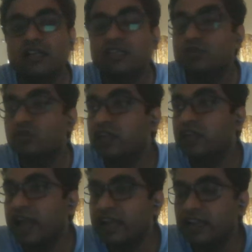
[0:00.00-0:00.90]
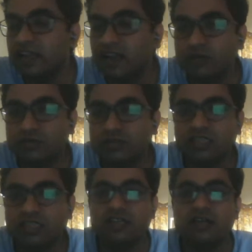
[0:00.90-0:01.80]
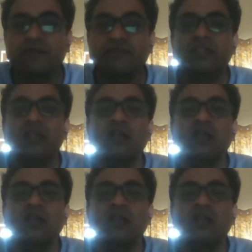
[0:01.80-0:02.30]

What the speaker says: installing any kind of structure